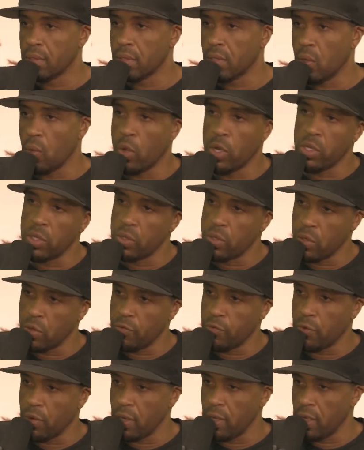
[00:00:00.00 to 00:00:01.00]
What do you do
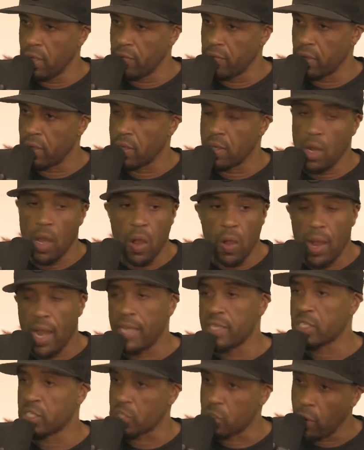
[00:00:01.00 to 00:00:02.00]
for a living? No,
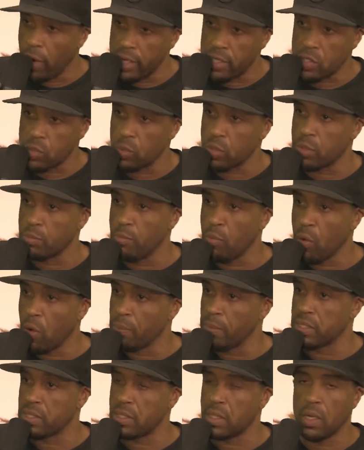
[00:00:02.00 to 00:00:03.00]
I stretched with more
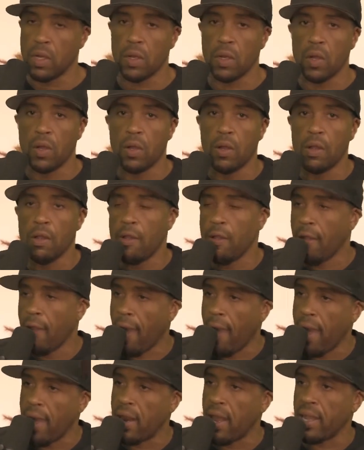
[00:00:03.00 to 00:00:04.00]
material,
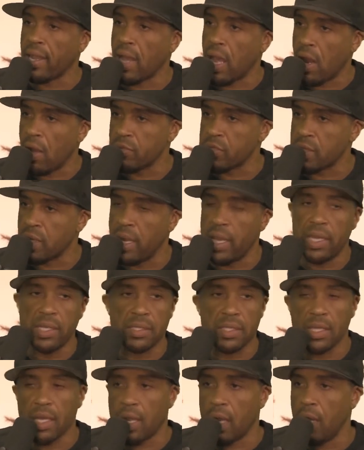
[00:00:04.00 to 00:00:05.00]
and I got off
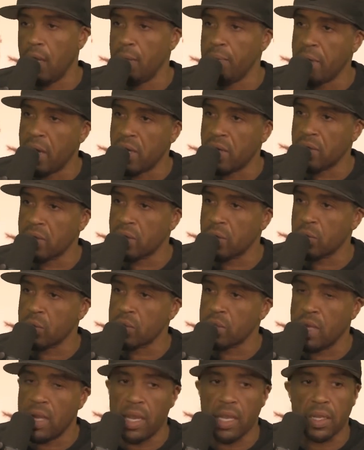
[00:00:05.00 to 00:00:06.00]
stage, and the club manager
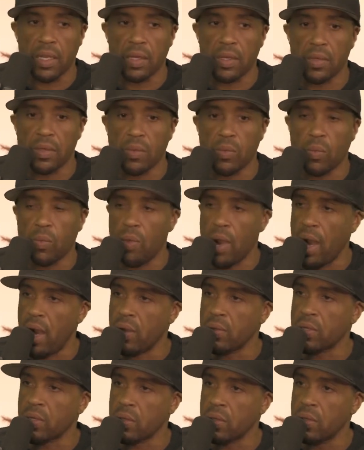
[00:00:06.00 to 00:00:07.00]
was like,
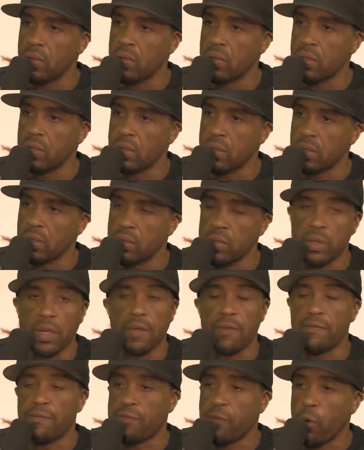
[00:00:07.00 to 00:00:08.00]
wow, dude, you
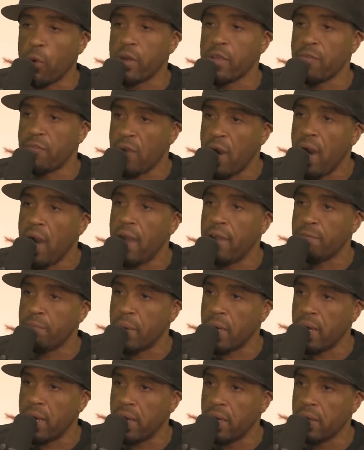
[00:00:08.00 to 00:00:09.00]
did 45,
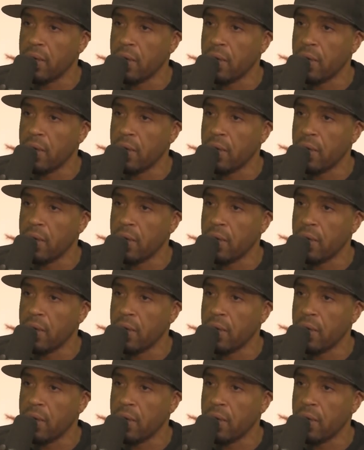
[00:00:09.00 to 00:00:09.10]
man.